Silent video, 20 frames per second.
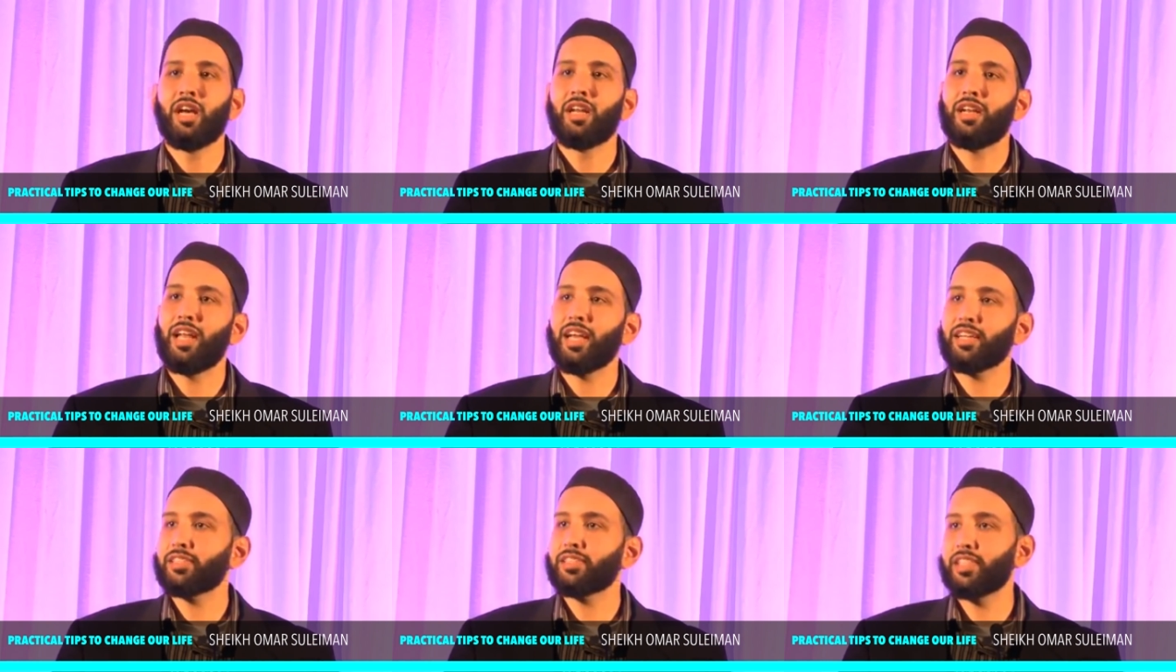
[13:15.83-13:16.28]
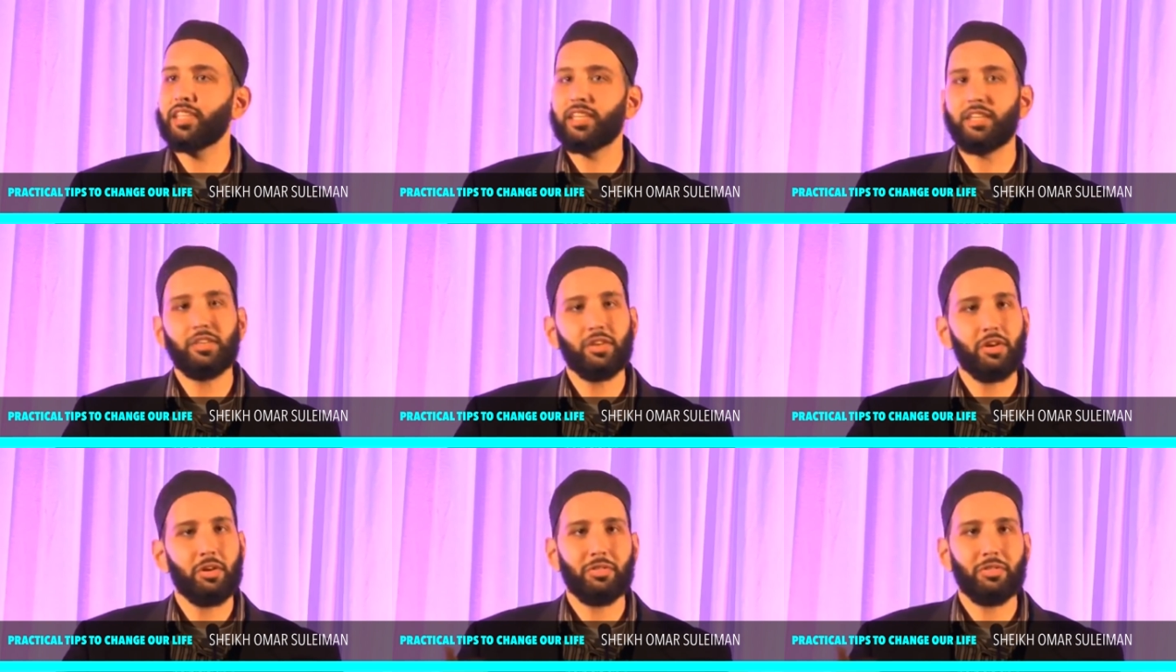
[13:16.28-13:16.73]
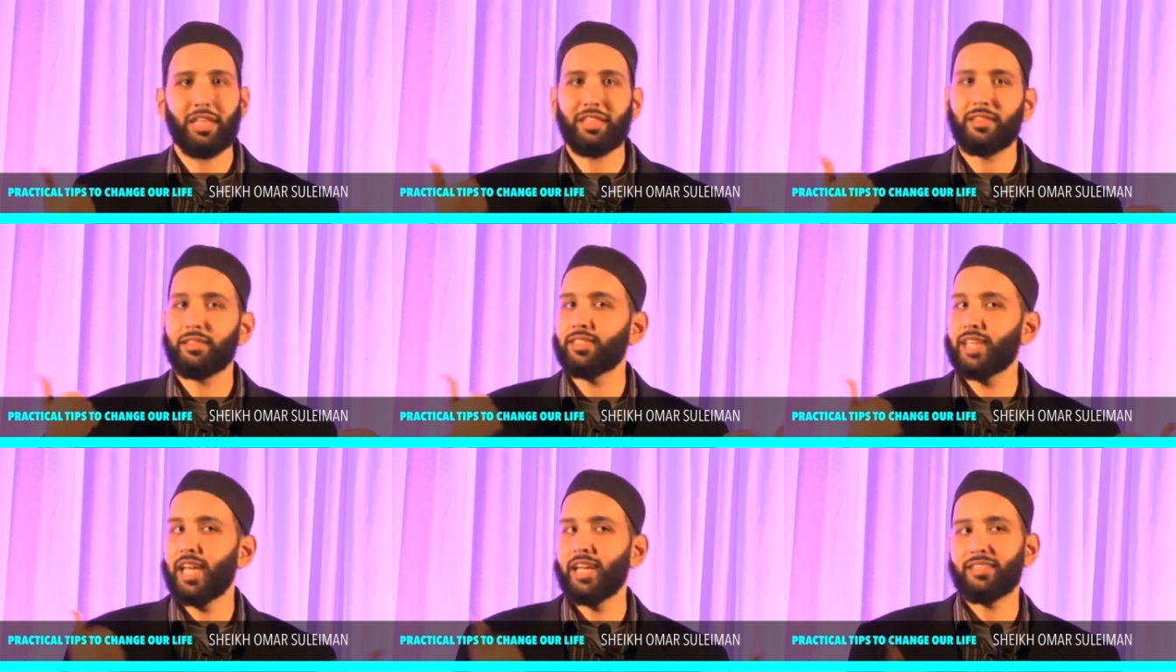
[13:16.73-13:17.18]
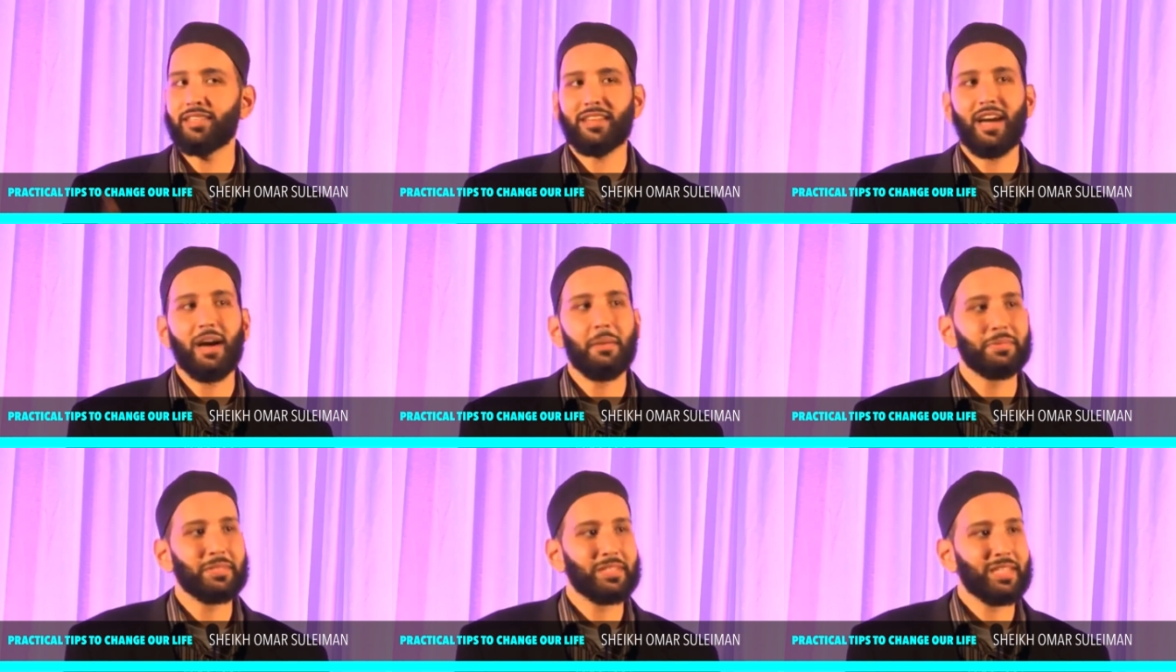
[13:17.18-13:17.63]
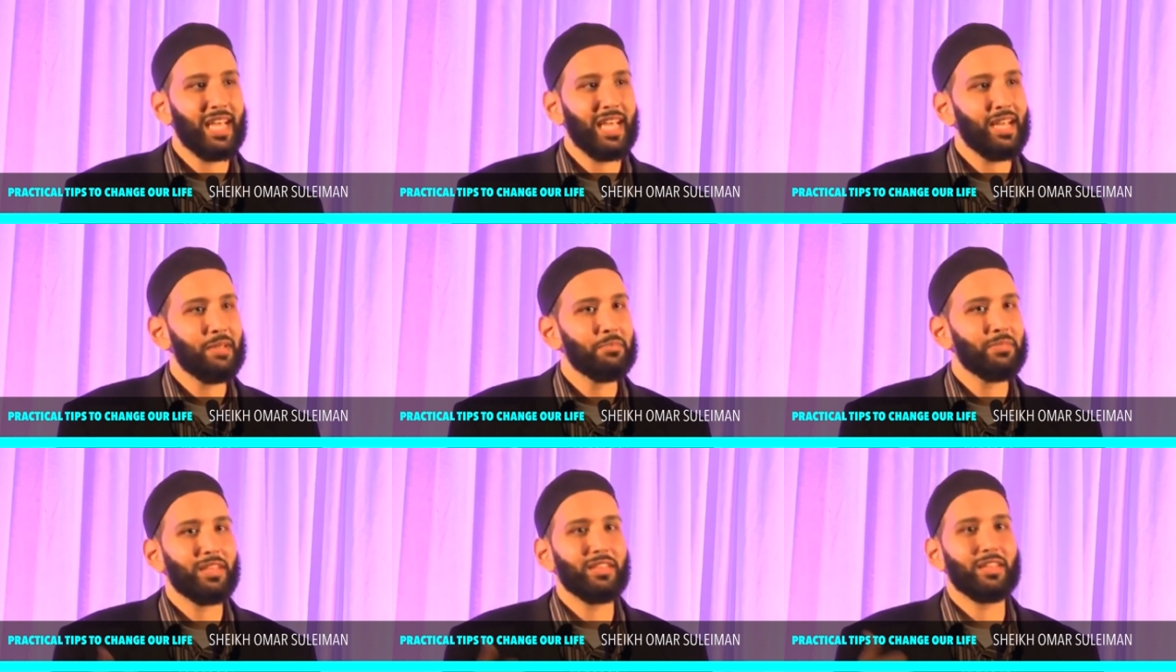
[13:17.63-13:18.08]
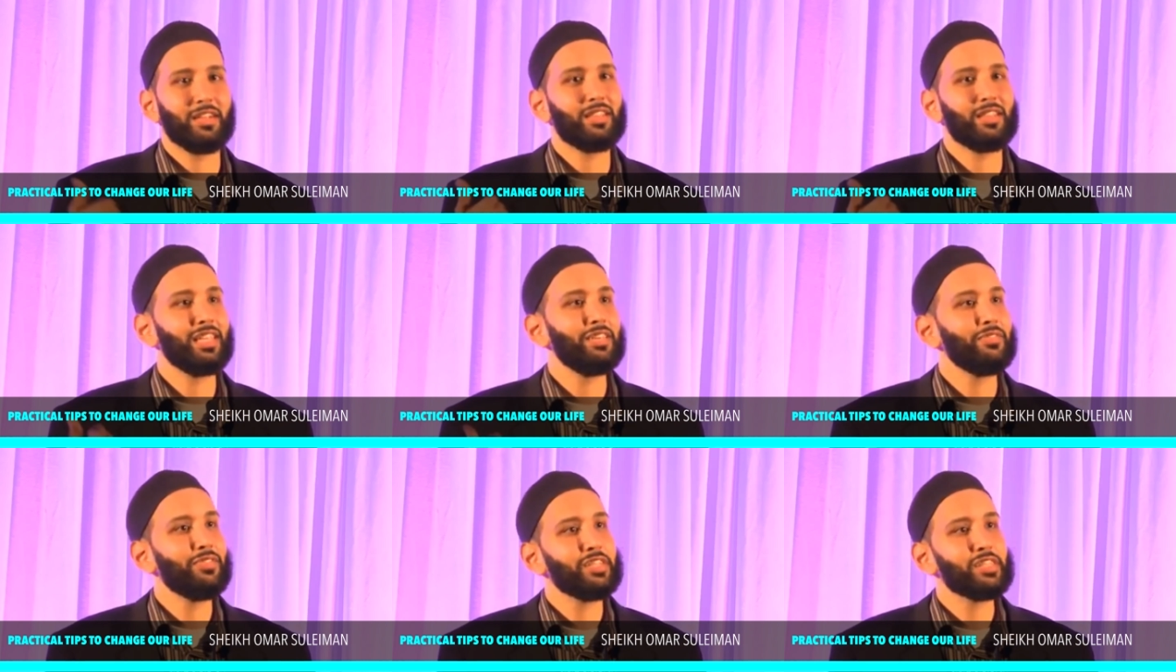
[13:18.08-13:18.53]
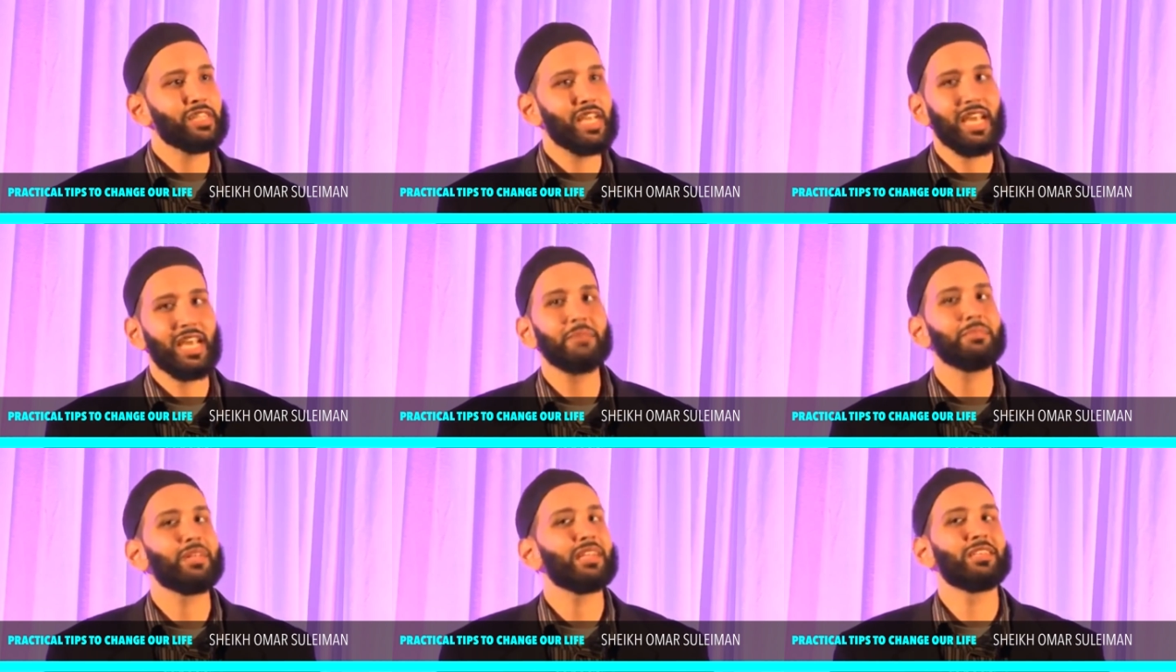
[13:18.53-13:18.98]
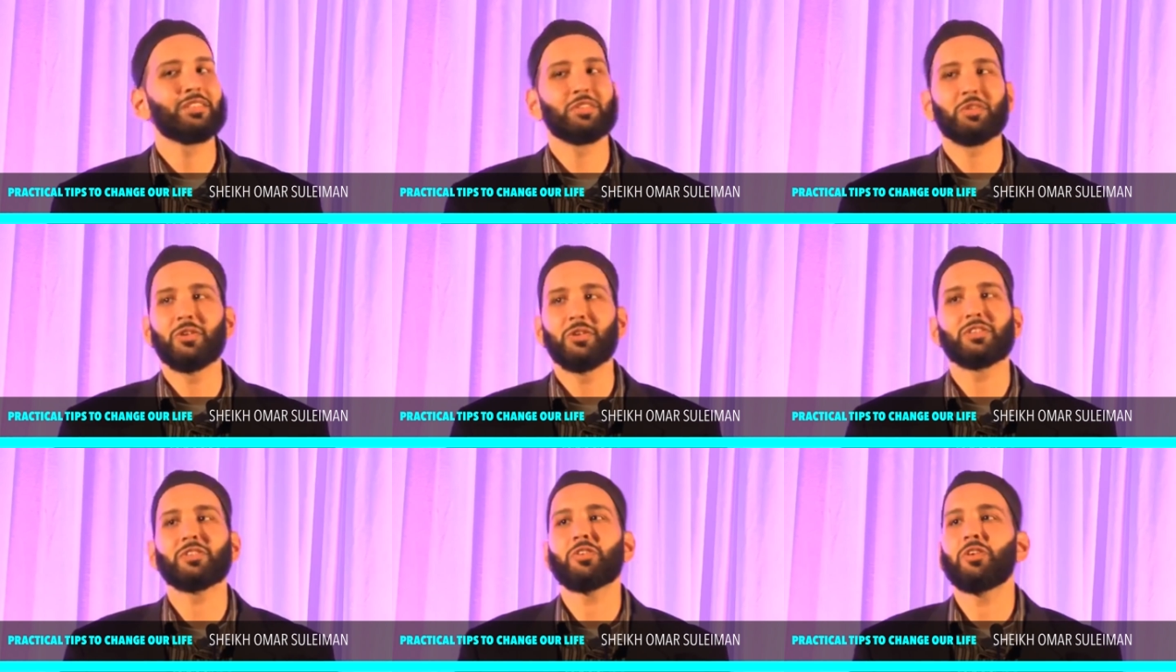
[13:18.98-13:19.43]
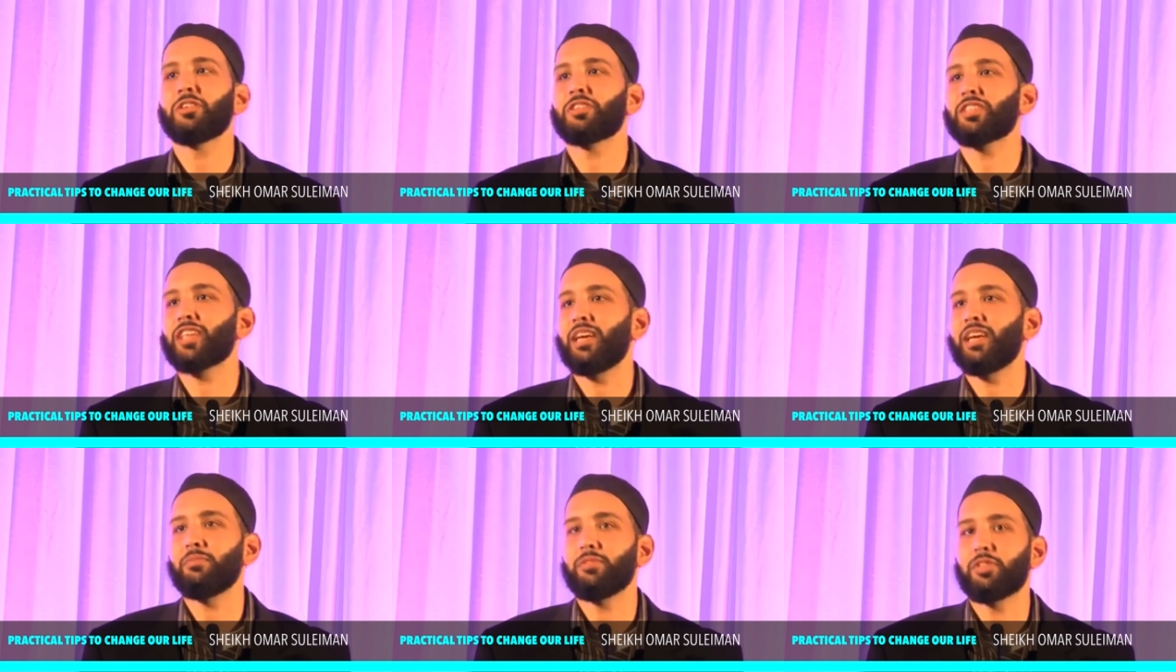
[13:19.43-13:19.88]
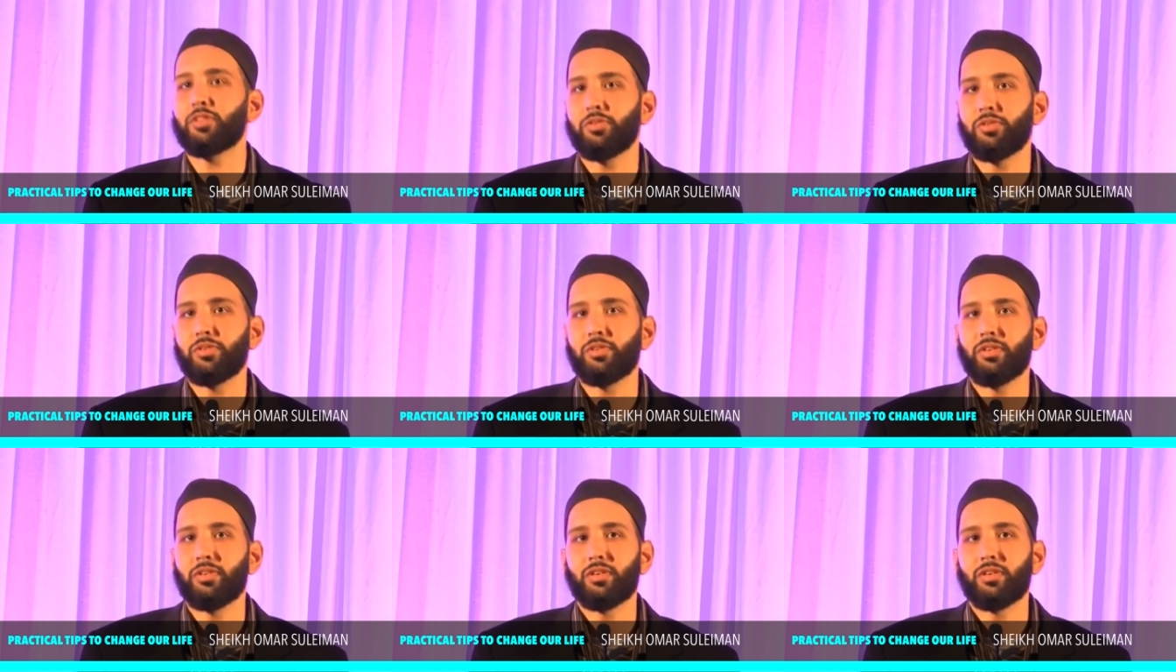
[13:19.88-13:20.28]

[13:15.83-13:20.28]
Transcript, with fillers: Next thing you know, then the tank tops came, then the cleavage came, then the short skirts came too.